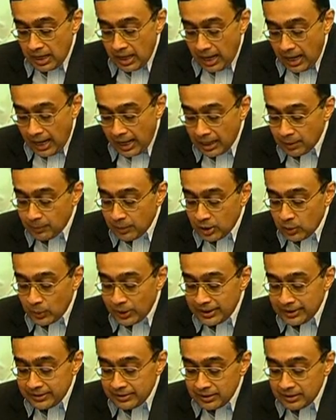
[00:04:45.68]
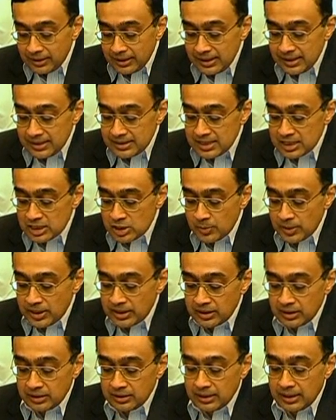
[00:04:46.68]
And by 2030, it is
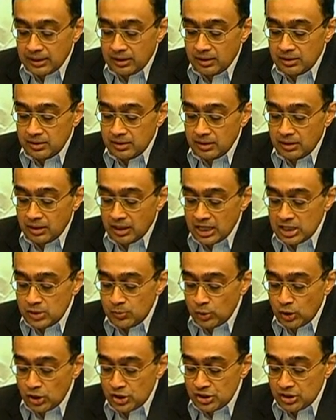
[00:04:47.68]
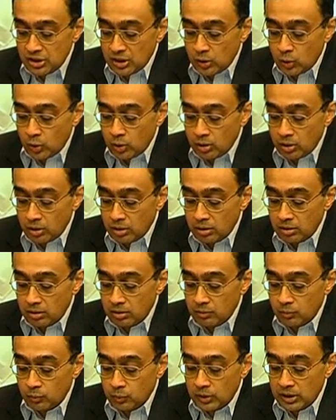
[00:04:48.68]
estimated that transportation alone
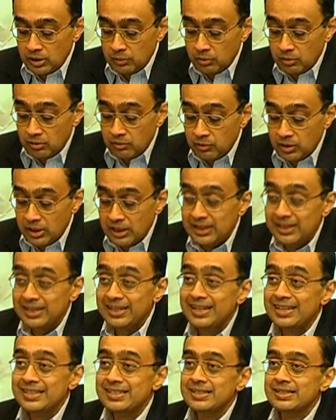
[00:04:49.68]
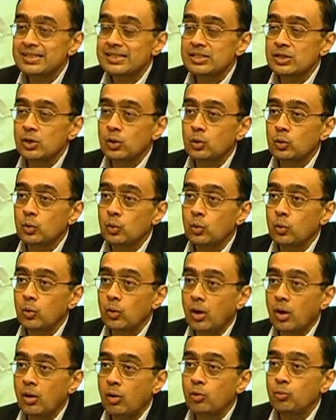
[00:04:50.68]
will increase its
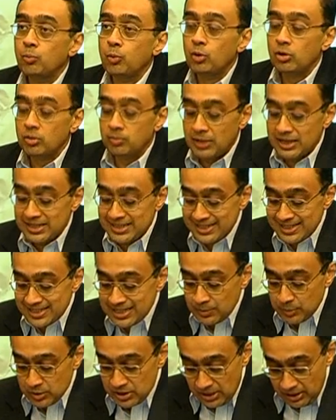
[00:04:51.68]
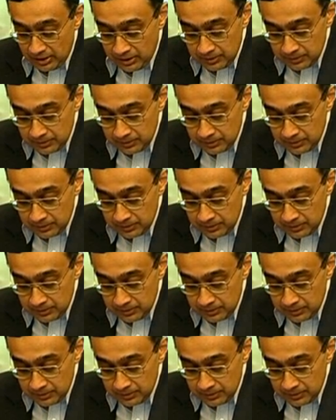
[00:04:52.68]
CO2 output by 60%.